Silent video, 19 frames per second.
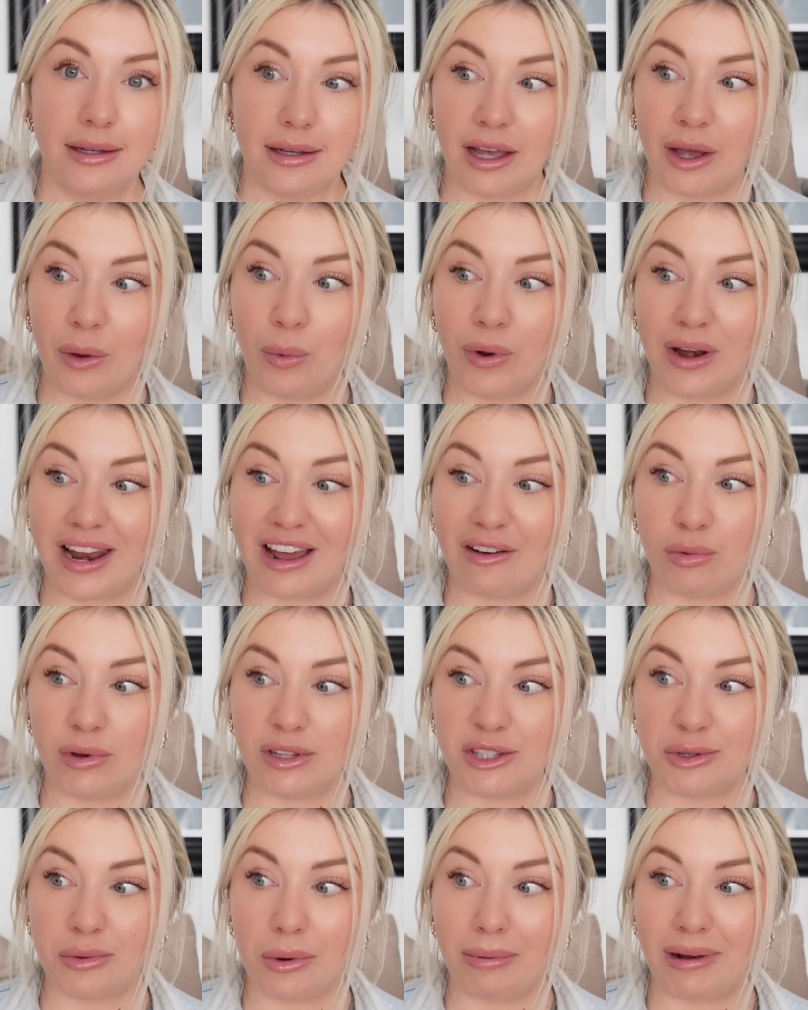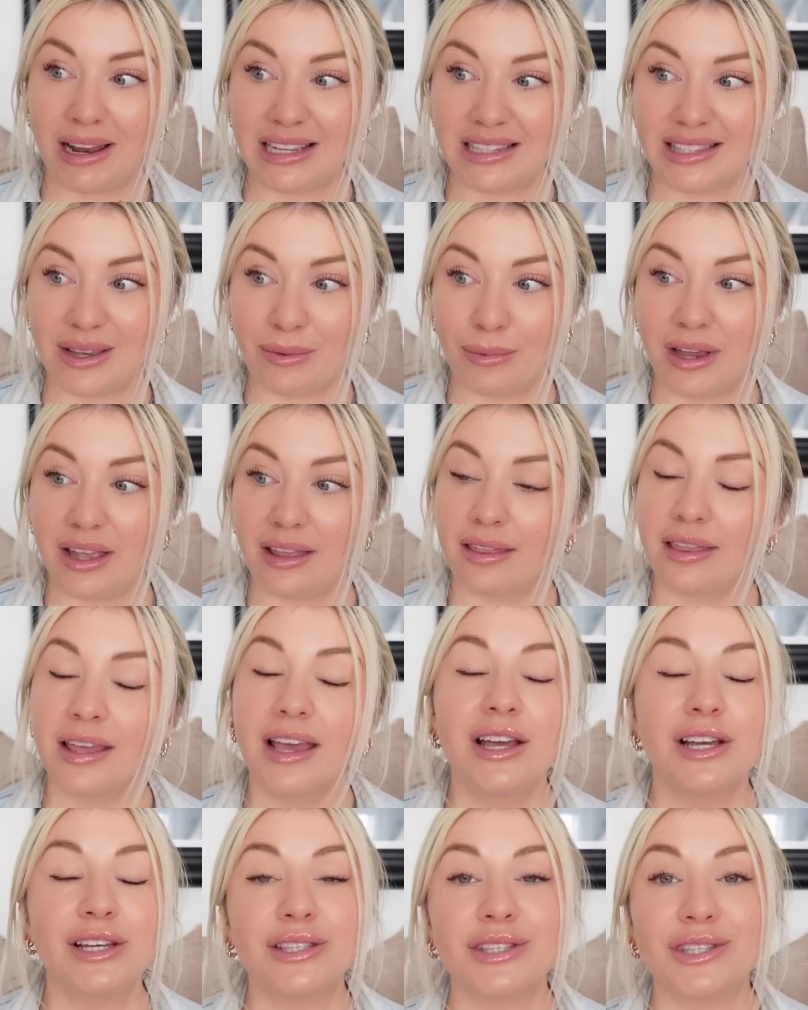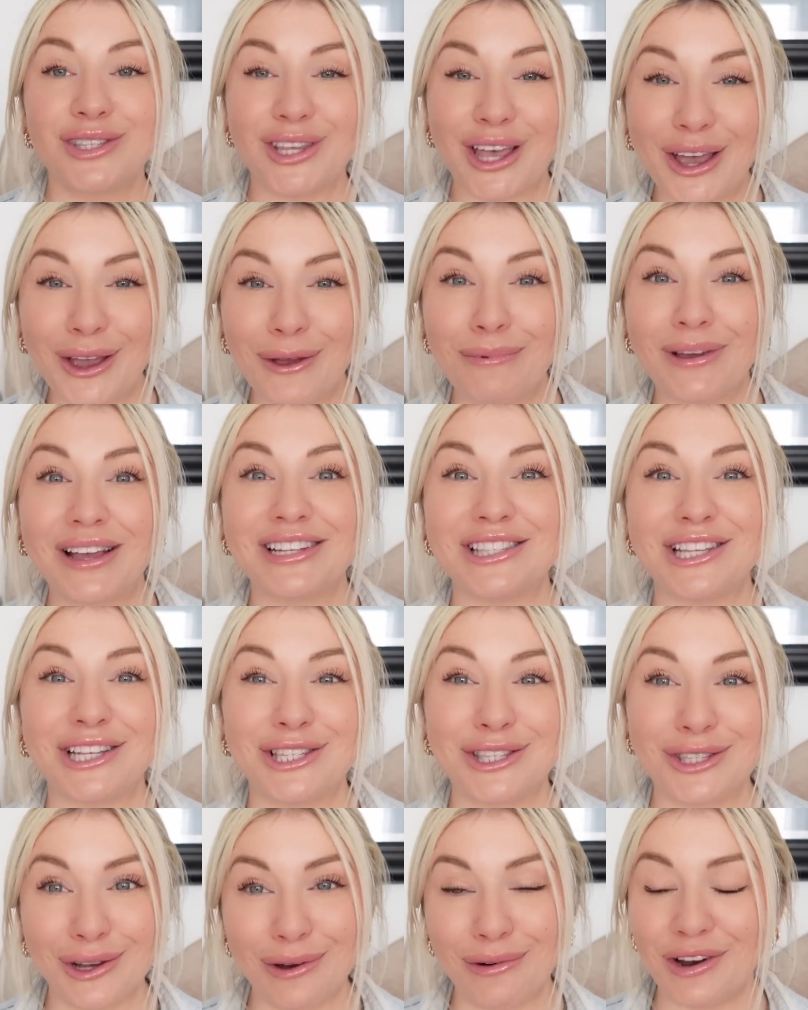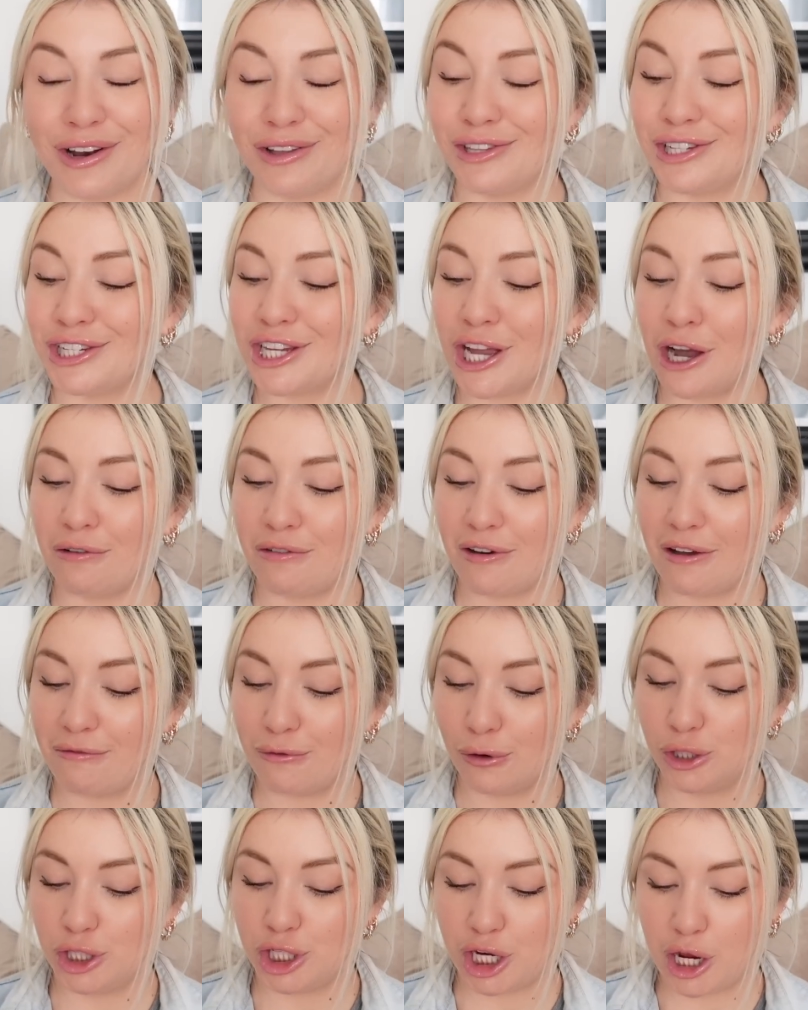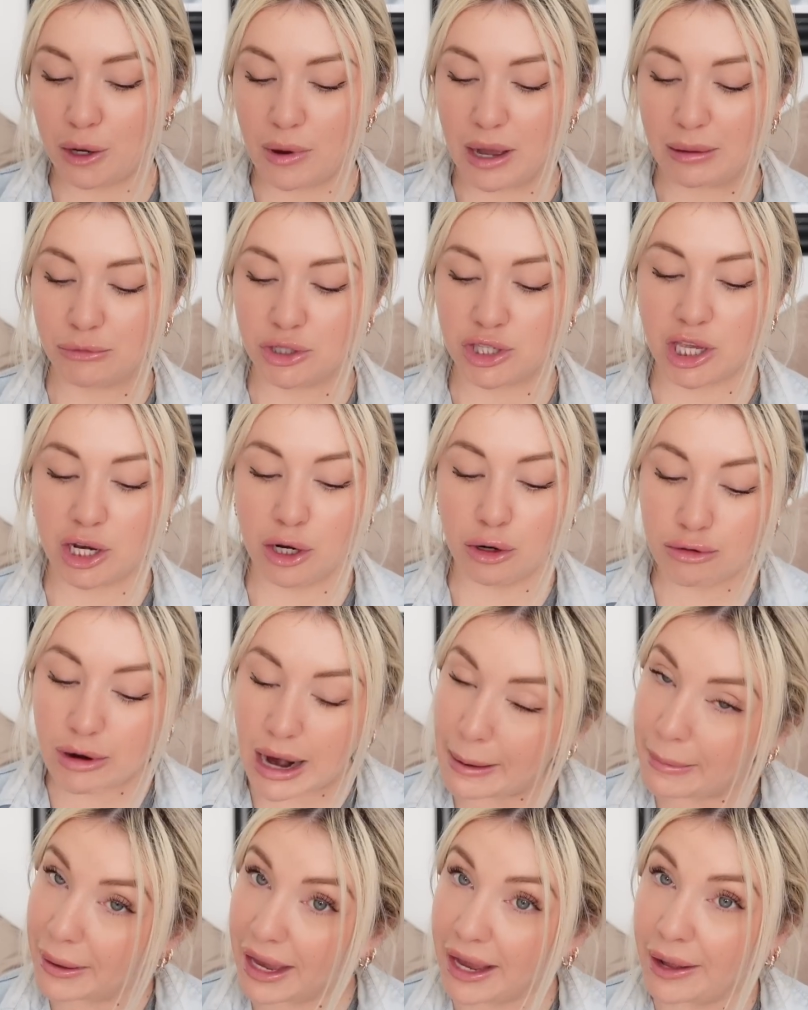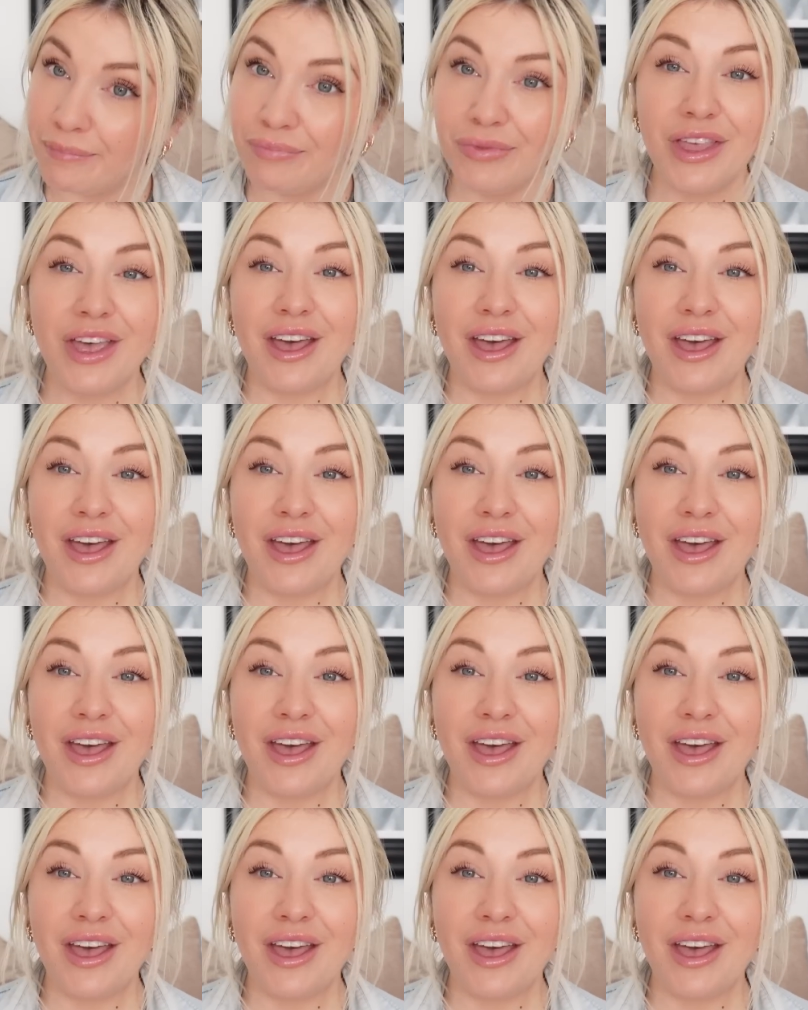I wouldn't have one to replace it with. So because I saw one on the shelf, I thought, do you know what, I'm just gonna grab it,